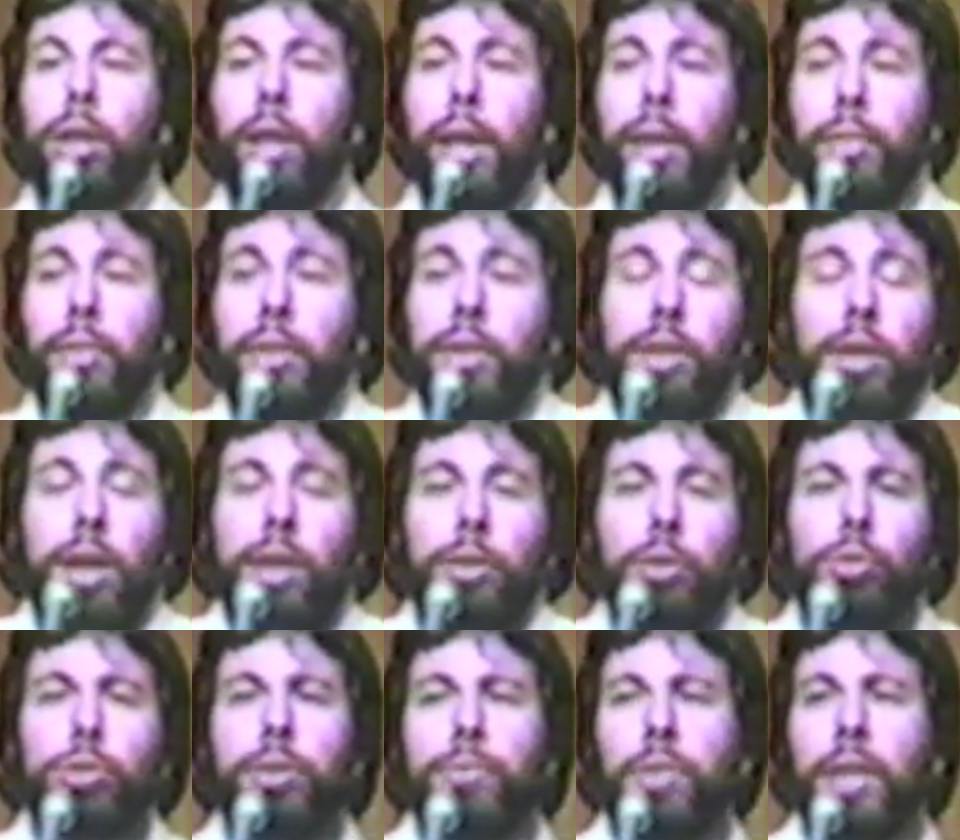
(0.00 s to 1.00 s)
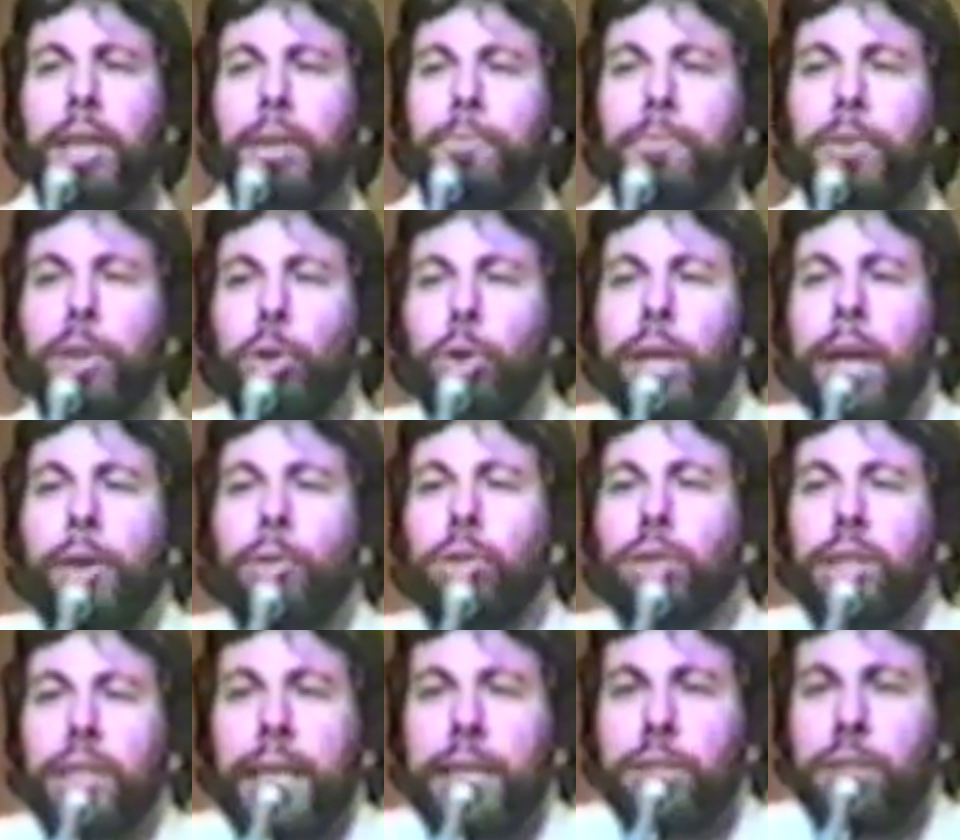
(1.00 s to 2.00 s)
And God knows if they can figure it out
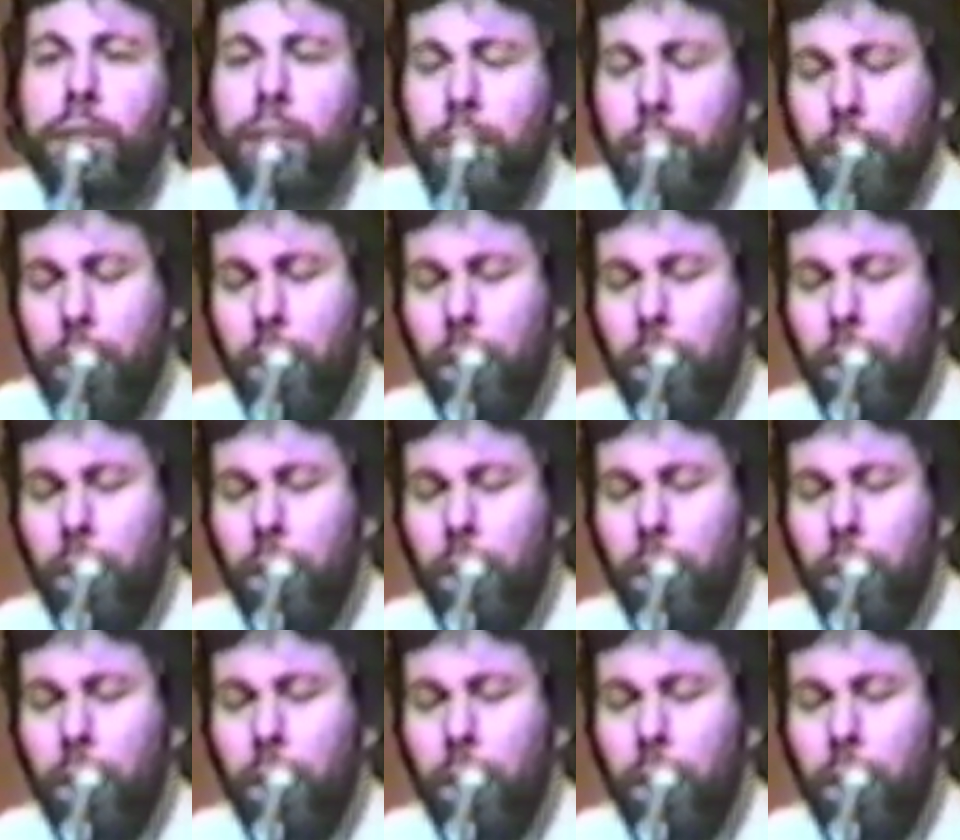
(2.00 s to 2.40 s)
and test it.